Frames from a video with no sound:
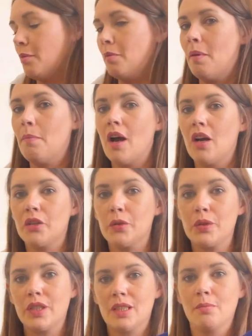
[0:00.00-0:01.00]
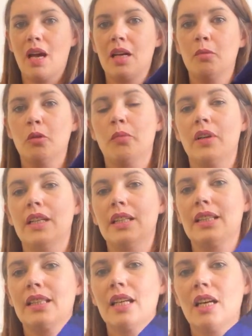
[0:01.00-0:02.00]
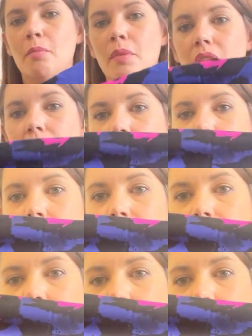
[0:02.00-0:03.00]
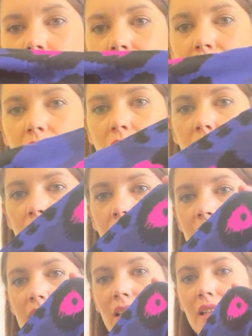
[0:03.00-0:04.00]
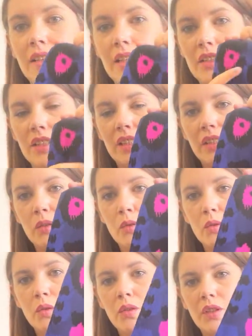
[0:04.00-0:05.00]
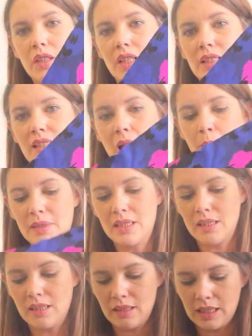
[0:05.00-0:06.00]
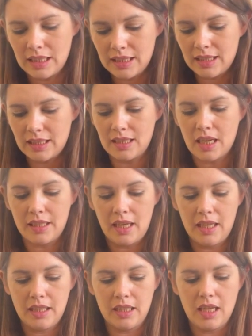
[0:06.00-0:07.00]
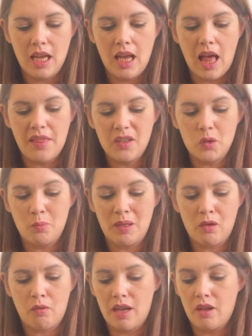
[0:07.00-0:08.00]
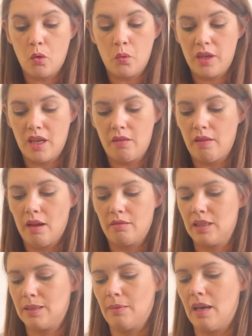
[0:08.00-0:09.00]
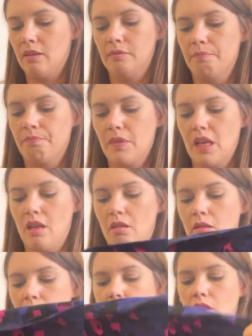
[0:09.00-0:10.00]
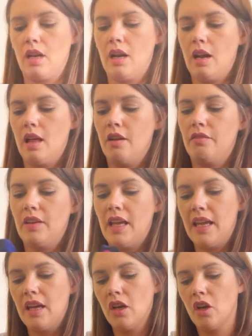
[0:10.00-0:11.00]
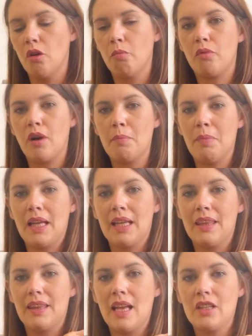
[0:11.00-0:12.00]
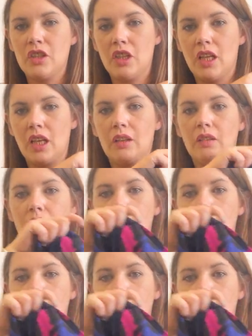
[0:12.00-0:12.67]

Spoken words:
I'm a bit partial to some animal print. Look at the colours on this, aren't they just gorgeous, absolutely stunning, and this will be great all year round as well. It's got the lovely bright pink in there too.